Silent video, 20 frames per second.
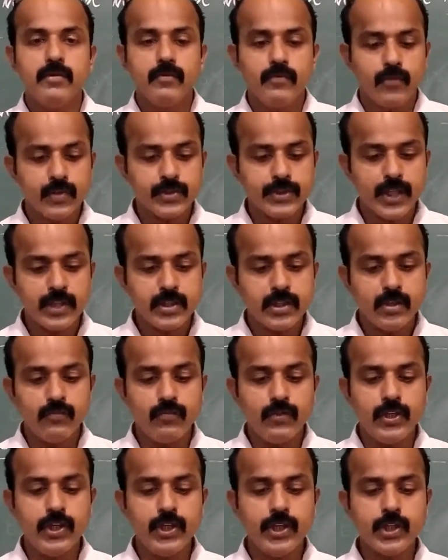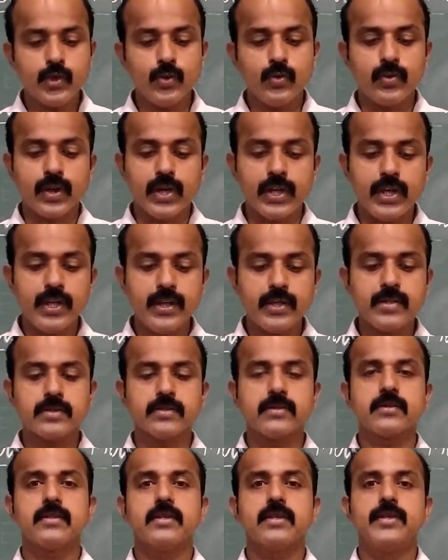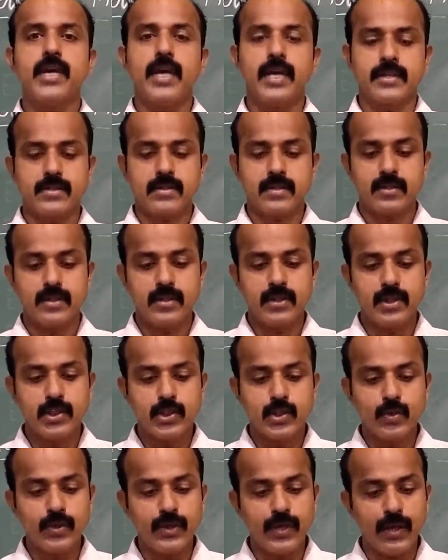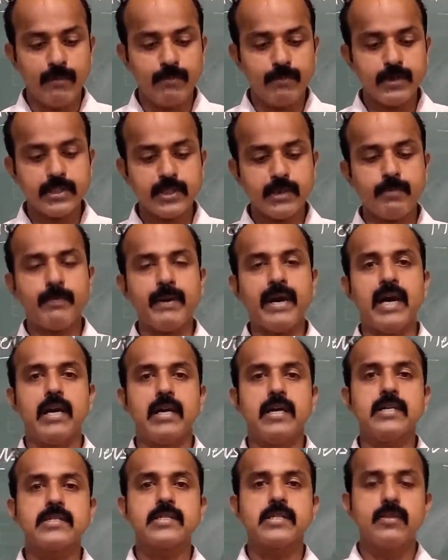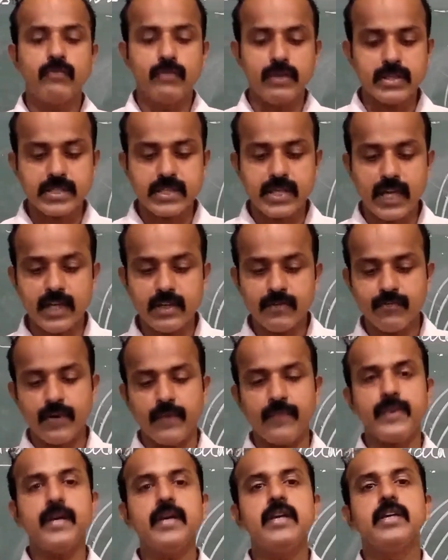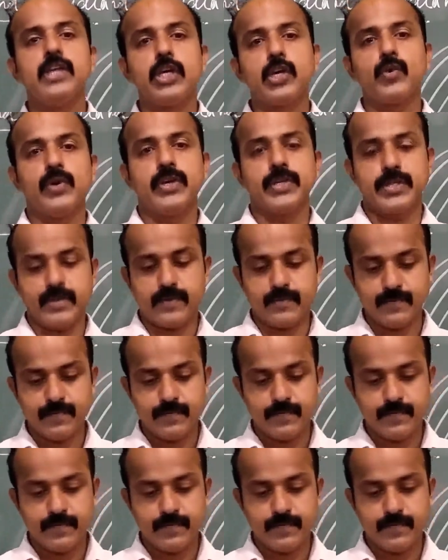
for that we need to read that to number the parallels, we start from the equator.